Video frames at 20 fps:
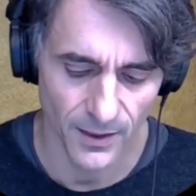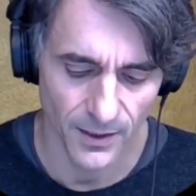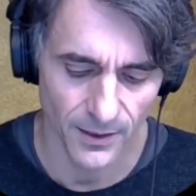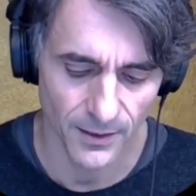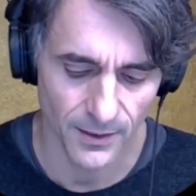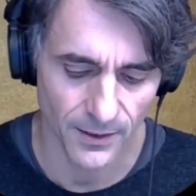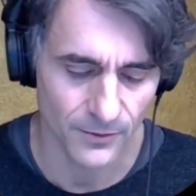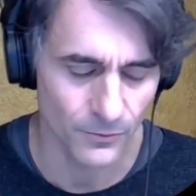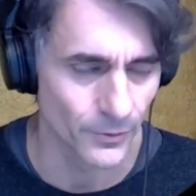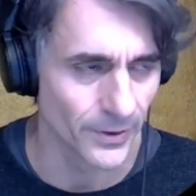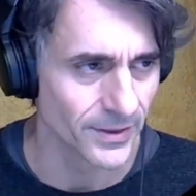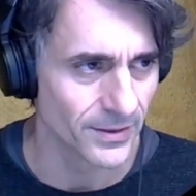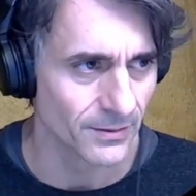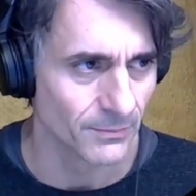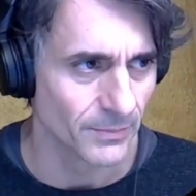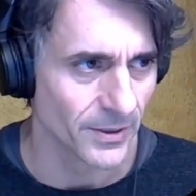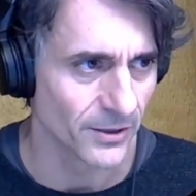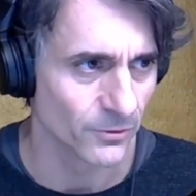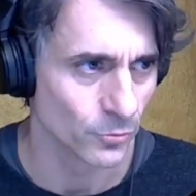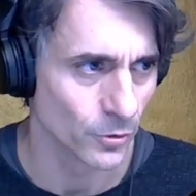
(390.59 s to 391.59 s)
created by
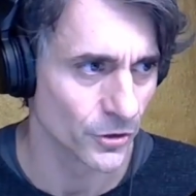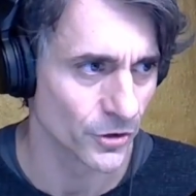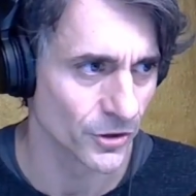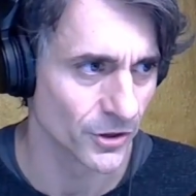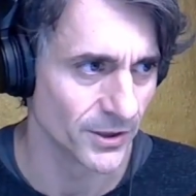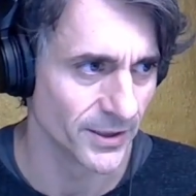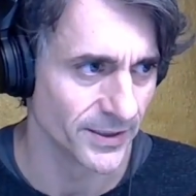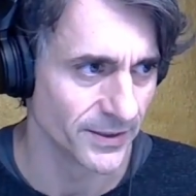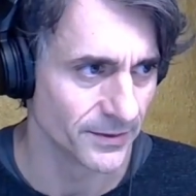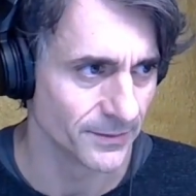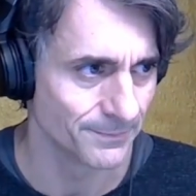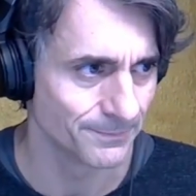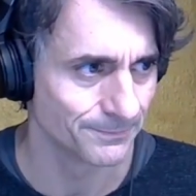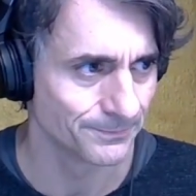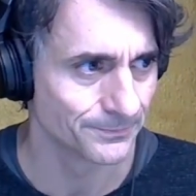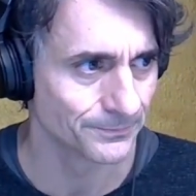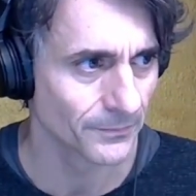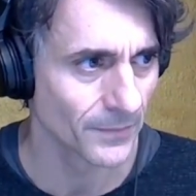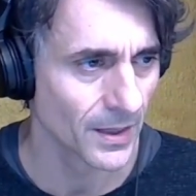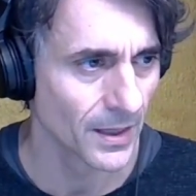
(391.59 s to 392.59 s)
Roger Linn.
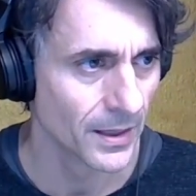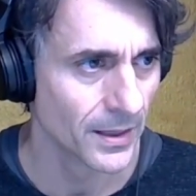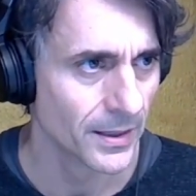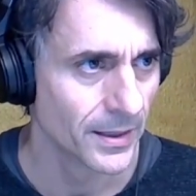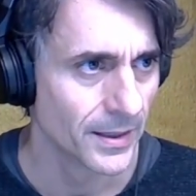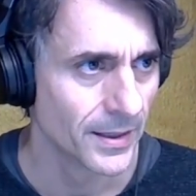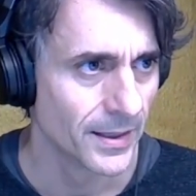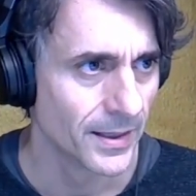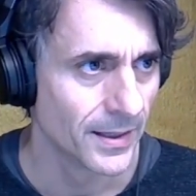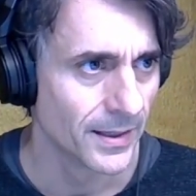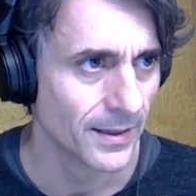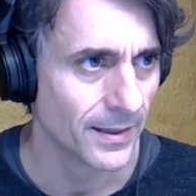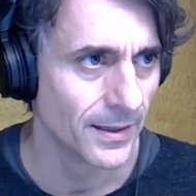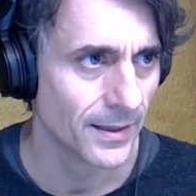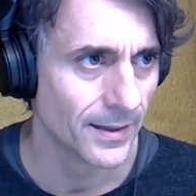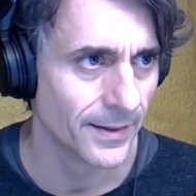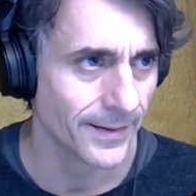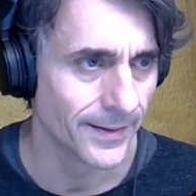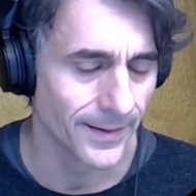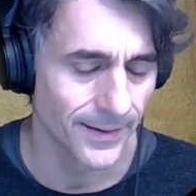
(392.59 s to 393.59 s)

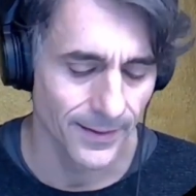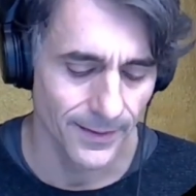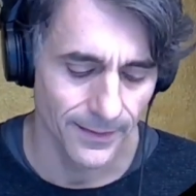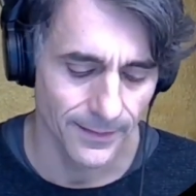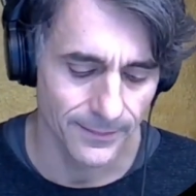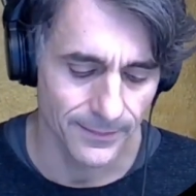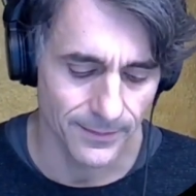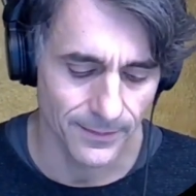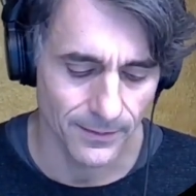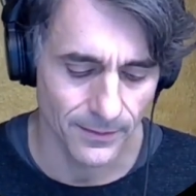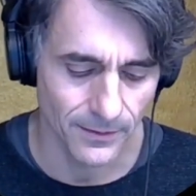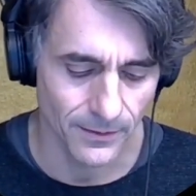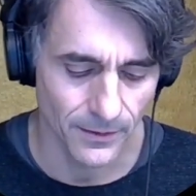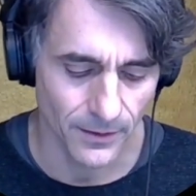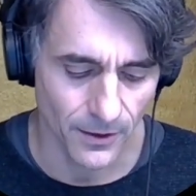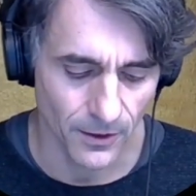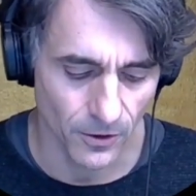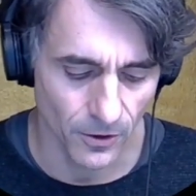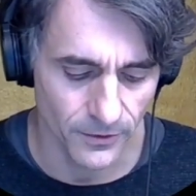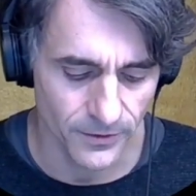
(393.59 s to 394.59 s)
And the
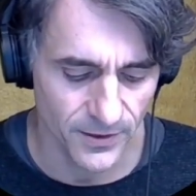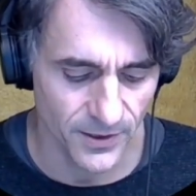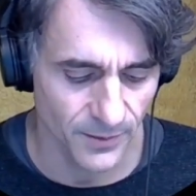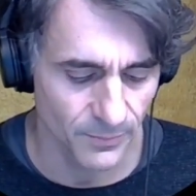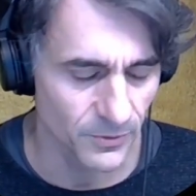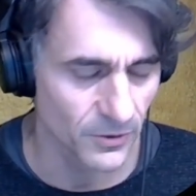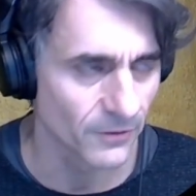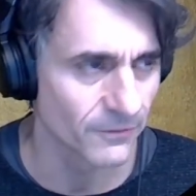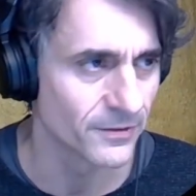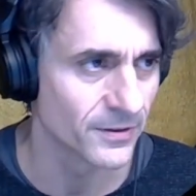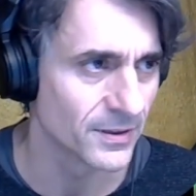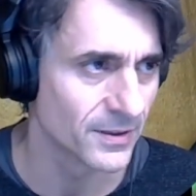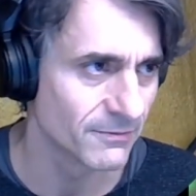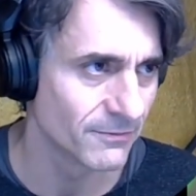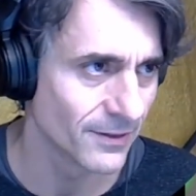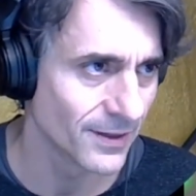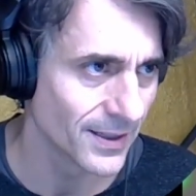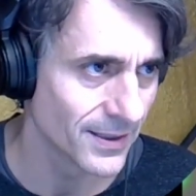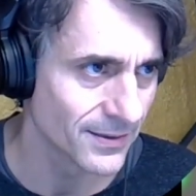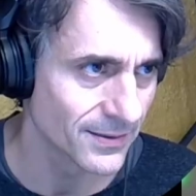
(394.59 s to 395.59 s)
concept of the
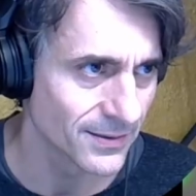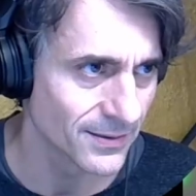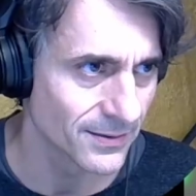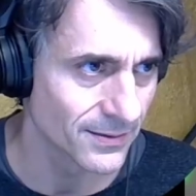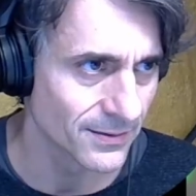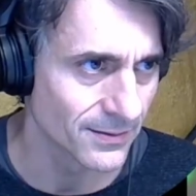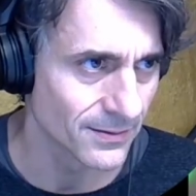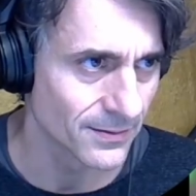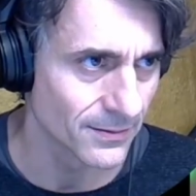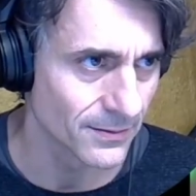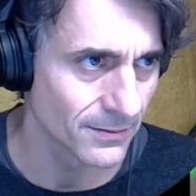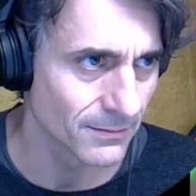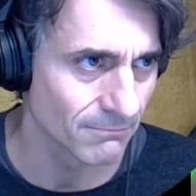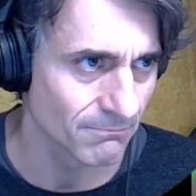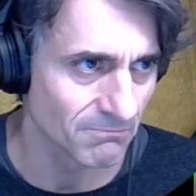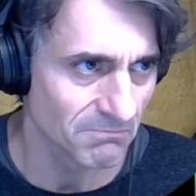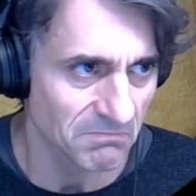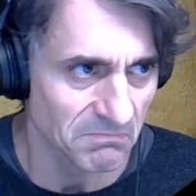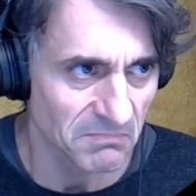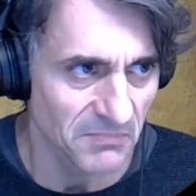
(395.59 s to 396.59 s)
device is
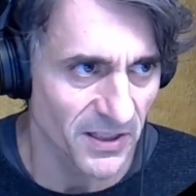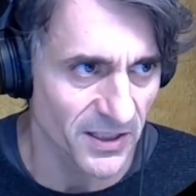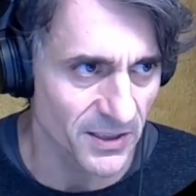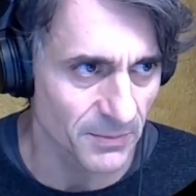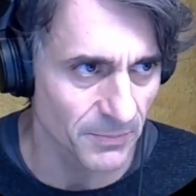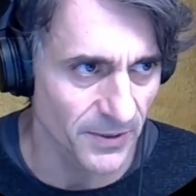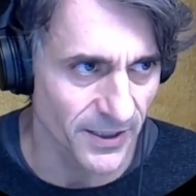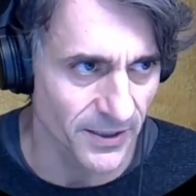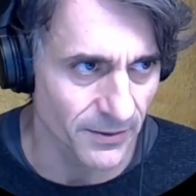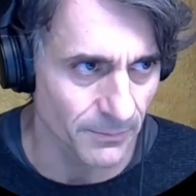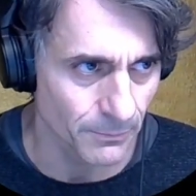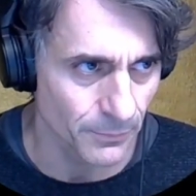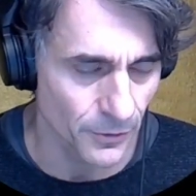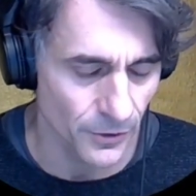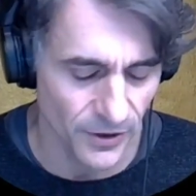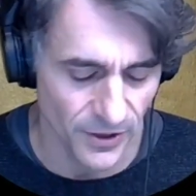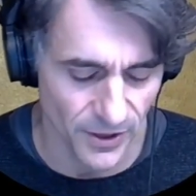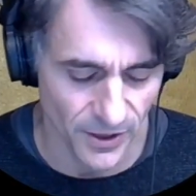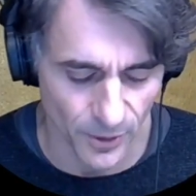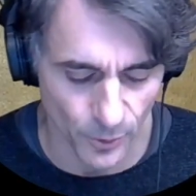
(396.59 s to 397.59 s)
explained
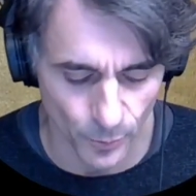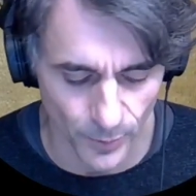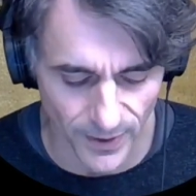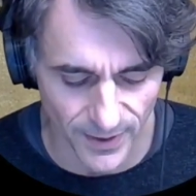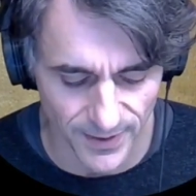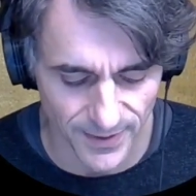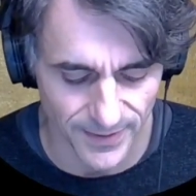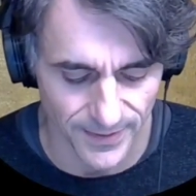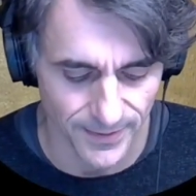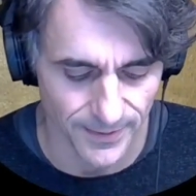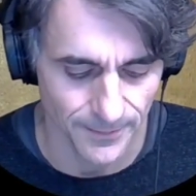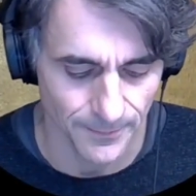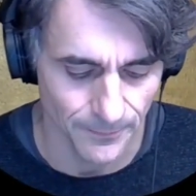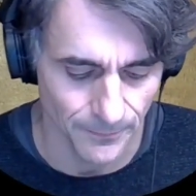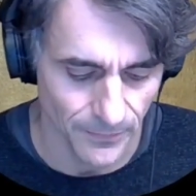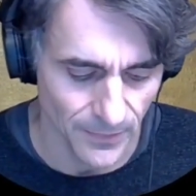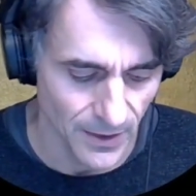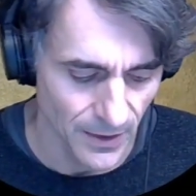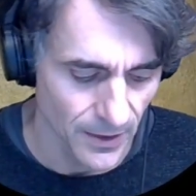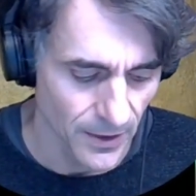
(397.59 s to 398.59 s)
pretty quickly.
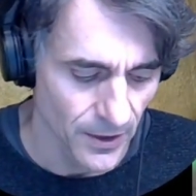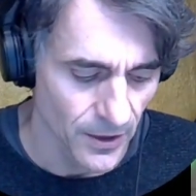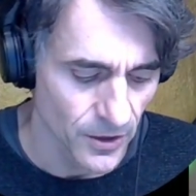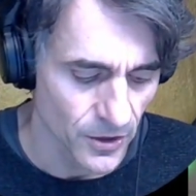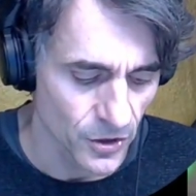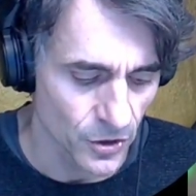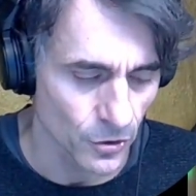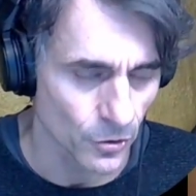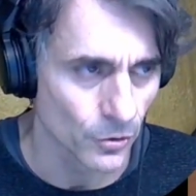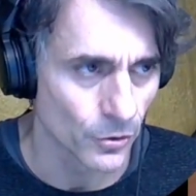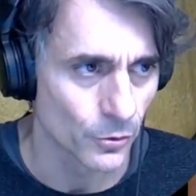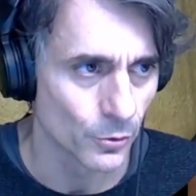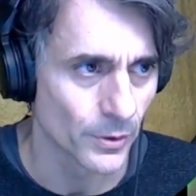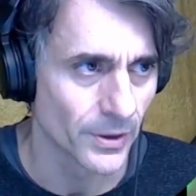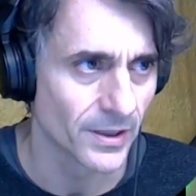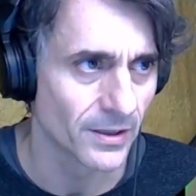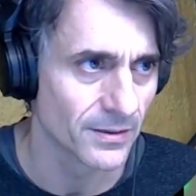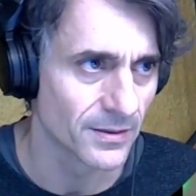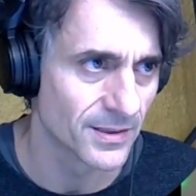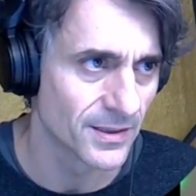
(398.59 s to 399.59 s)
So you
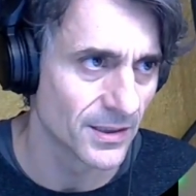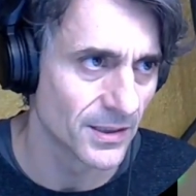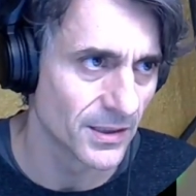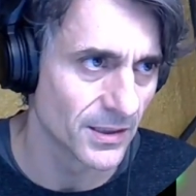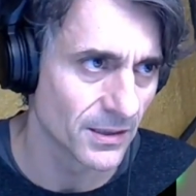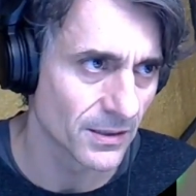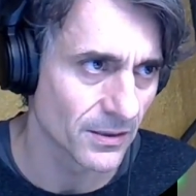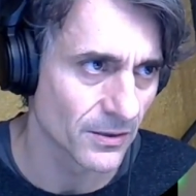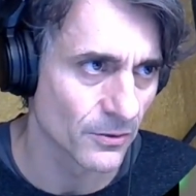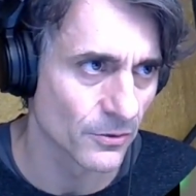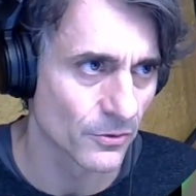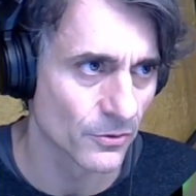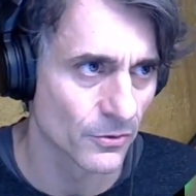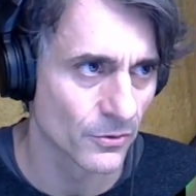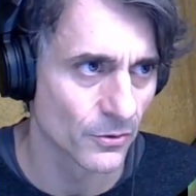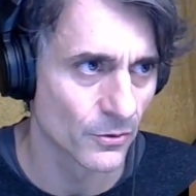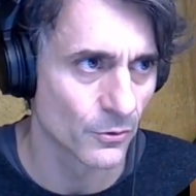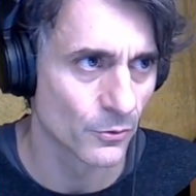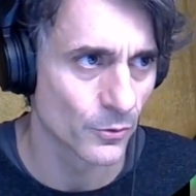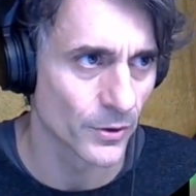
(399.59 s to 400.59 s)
see a
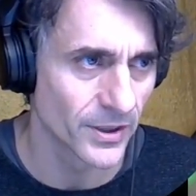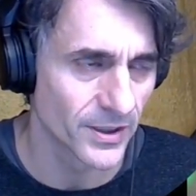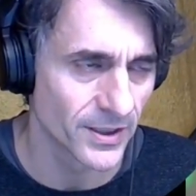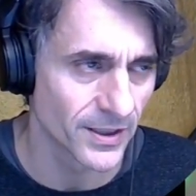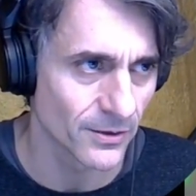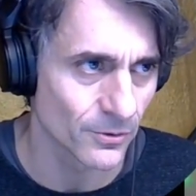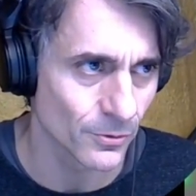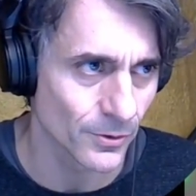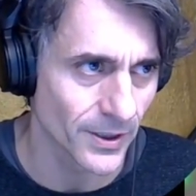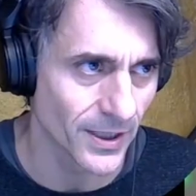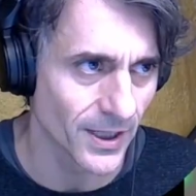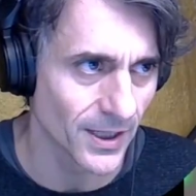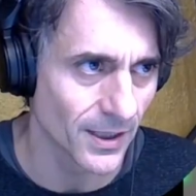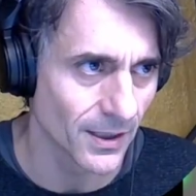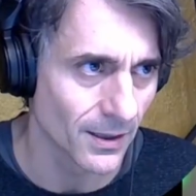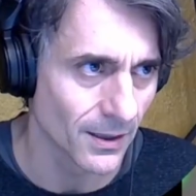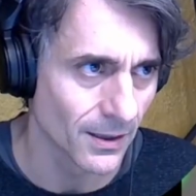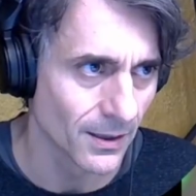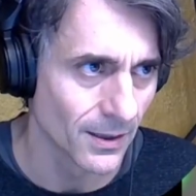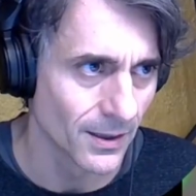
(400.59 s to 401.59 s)
grid array,
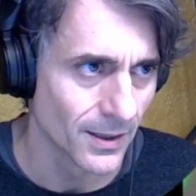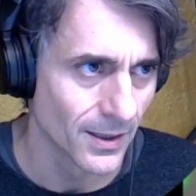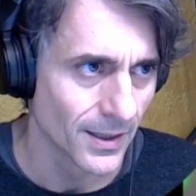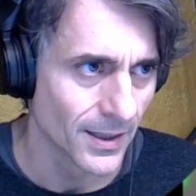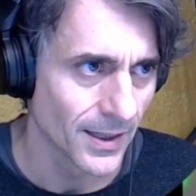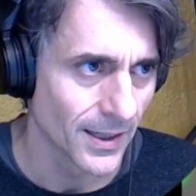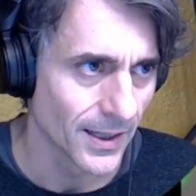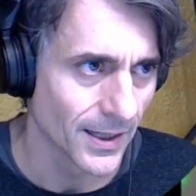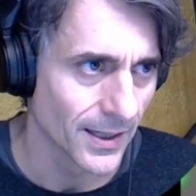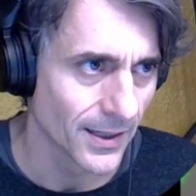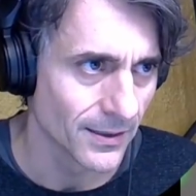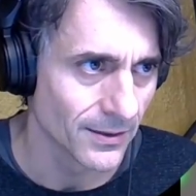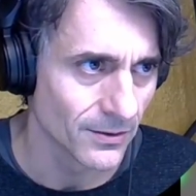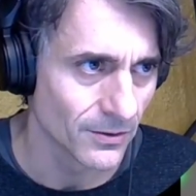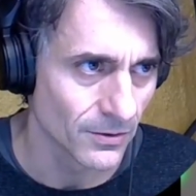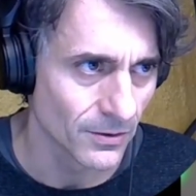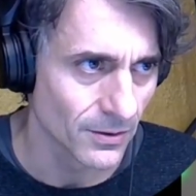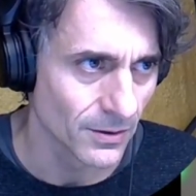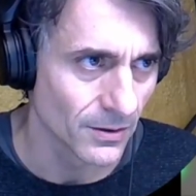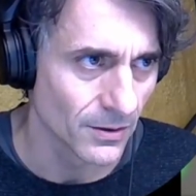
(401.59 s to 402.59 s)
and
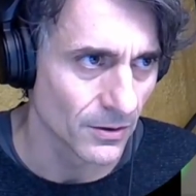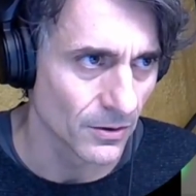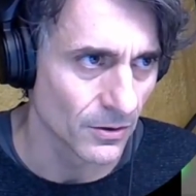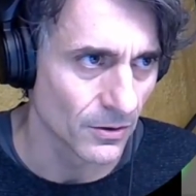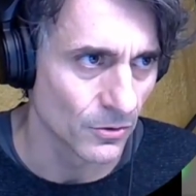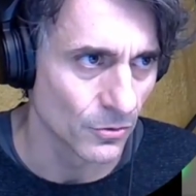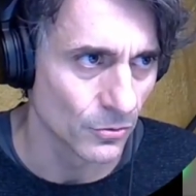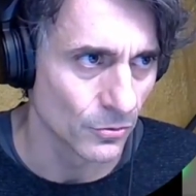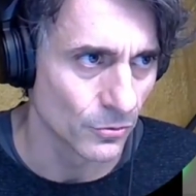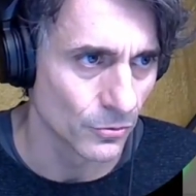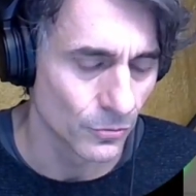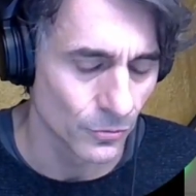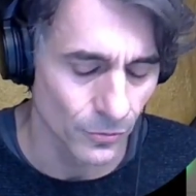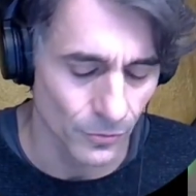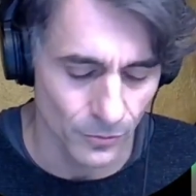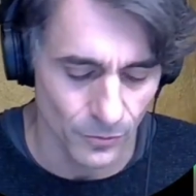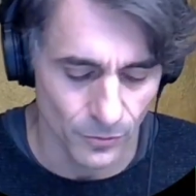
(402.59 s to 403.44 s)
the